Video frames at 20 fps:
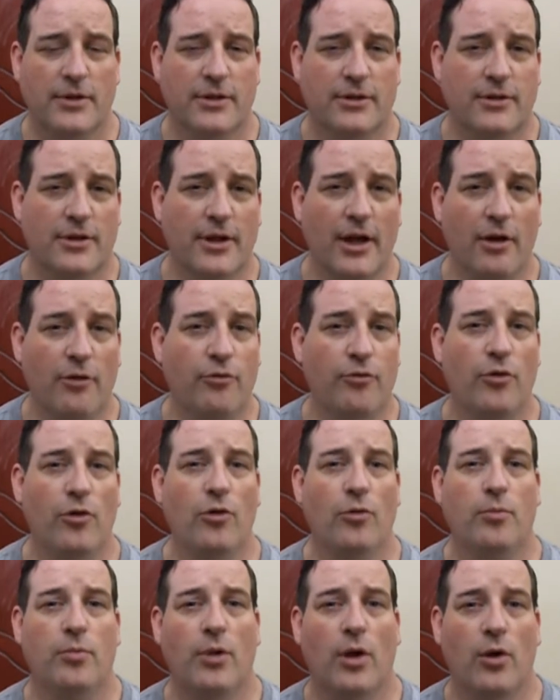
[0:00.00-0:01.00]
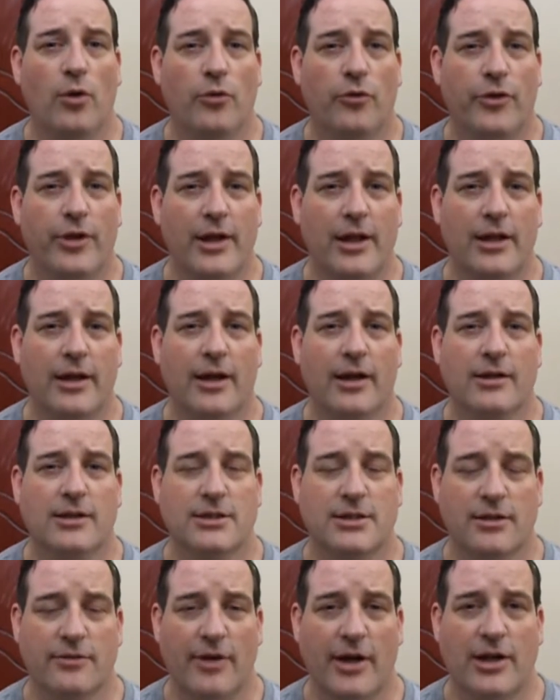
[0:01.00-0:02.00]
they're not full-blown celiacs.
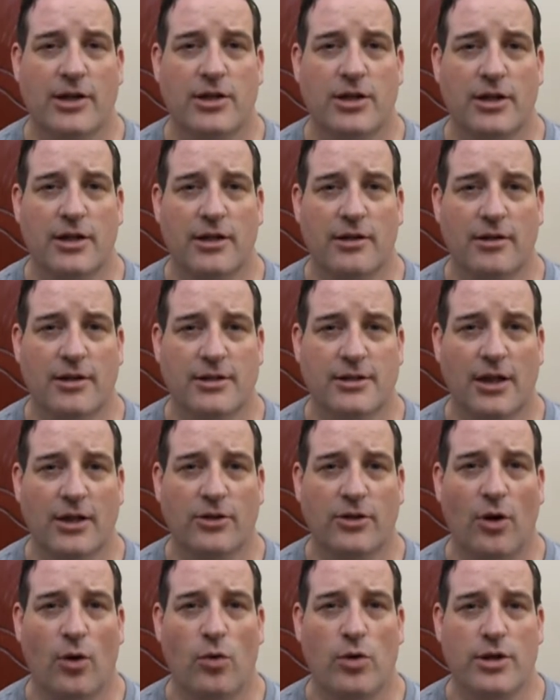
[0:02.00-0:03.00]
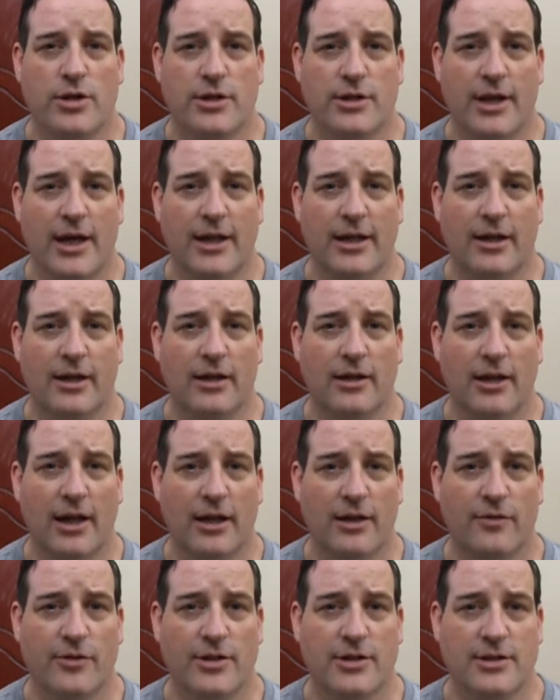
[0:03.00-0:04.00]
They've actually, it's not totally genetic. A lot
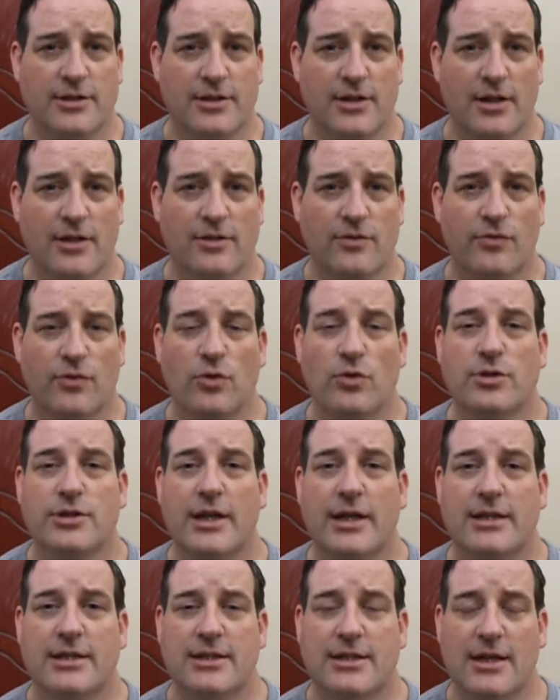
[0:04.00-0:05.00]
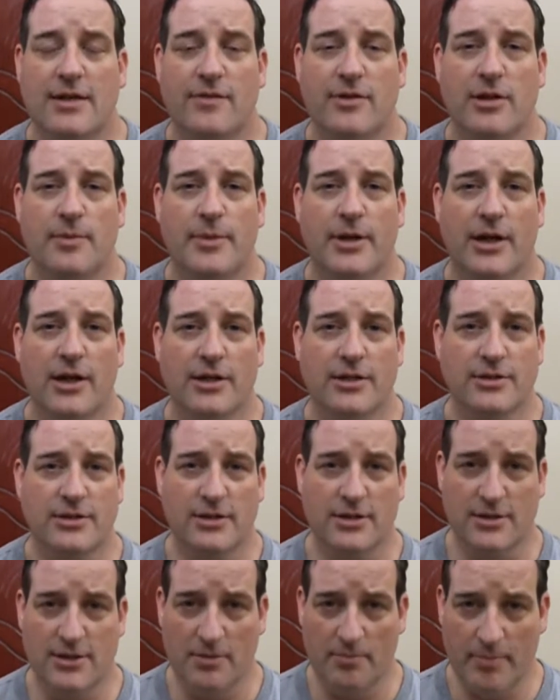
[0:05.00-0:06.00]
of it is food sensitivity because
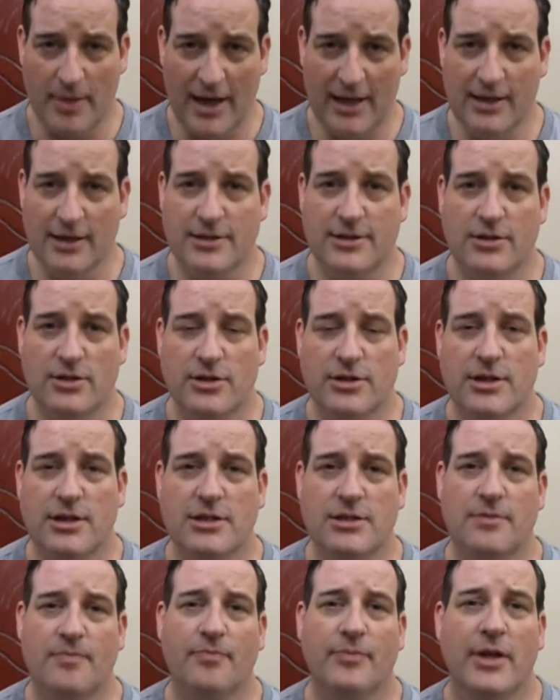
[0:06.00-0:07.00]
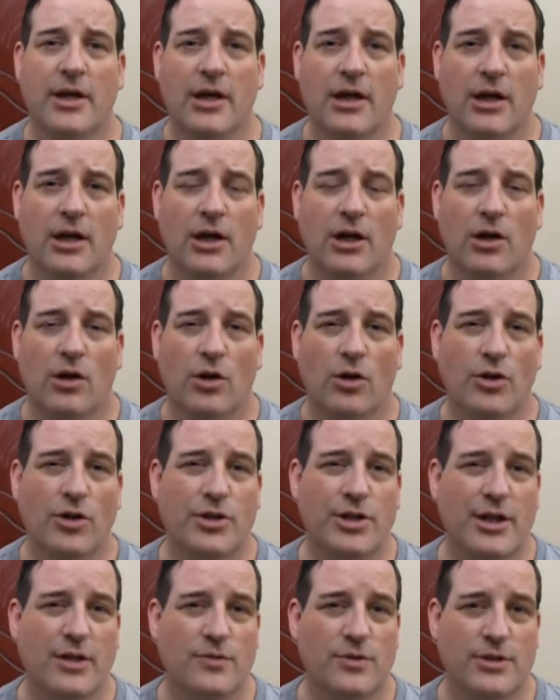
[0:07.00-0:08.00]
there's an imbalance in their system. Other
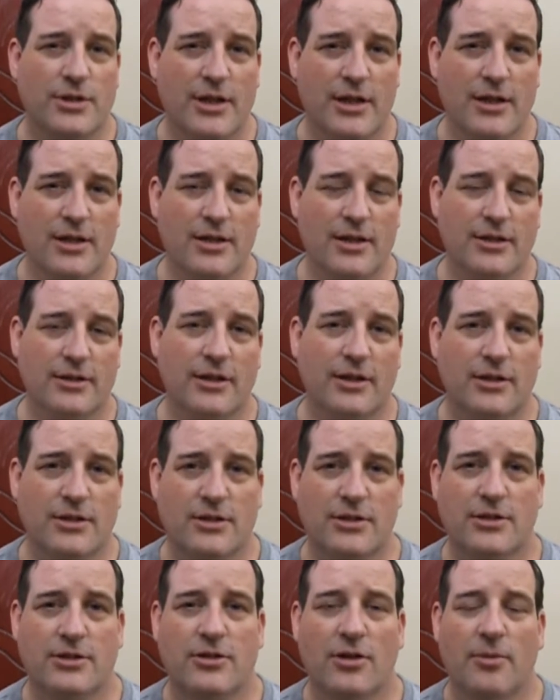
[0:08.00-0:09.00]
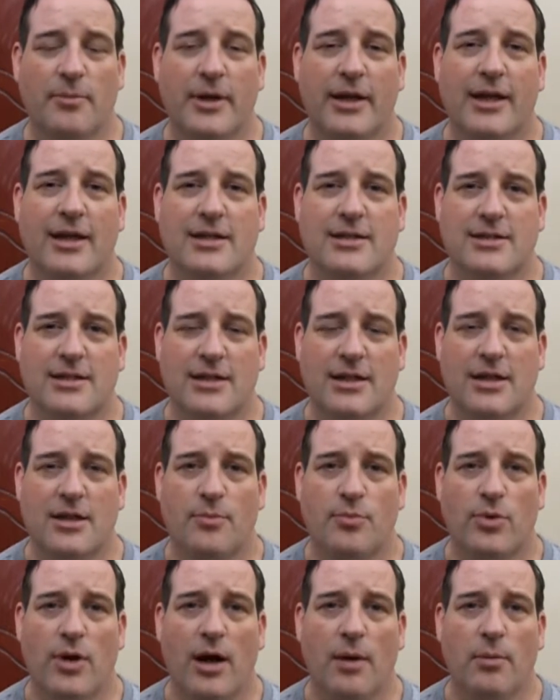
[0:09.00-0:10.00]
things we see, things like stomach acidity
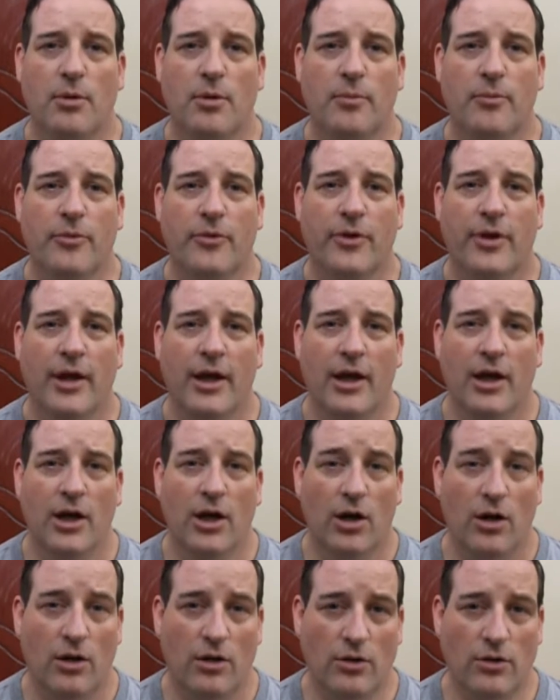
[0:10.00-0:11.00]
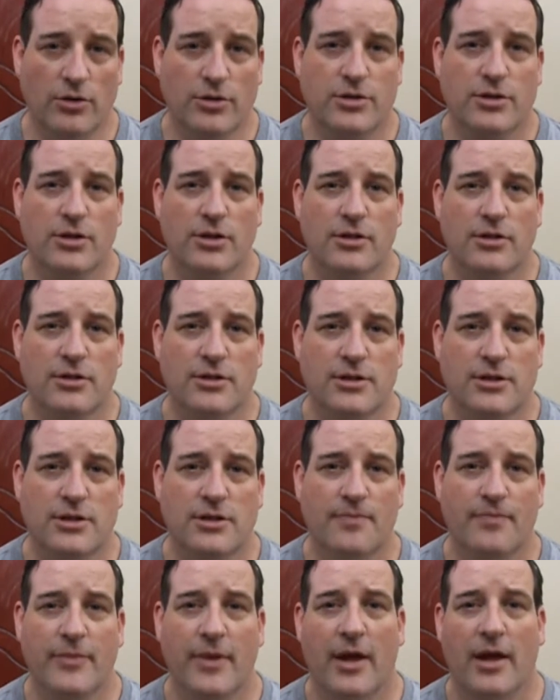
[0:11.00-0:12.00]
problems, ulcers,
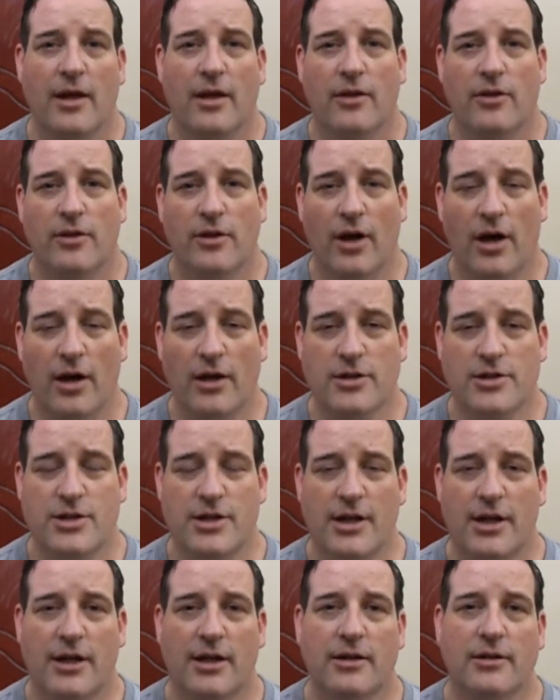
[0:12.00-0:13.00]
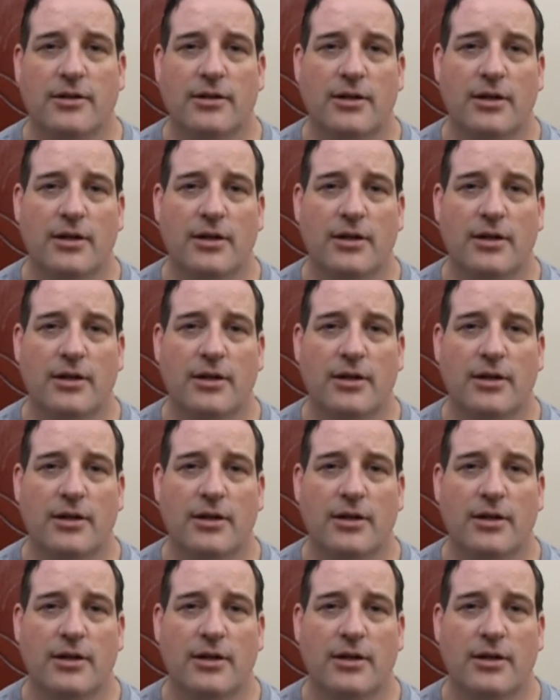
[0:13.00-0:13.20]
nausea,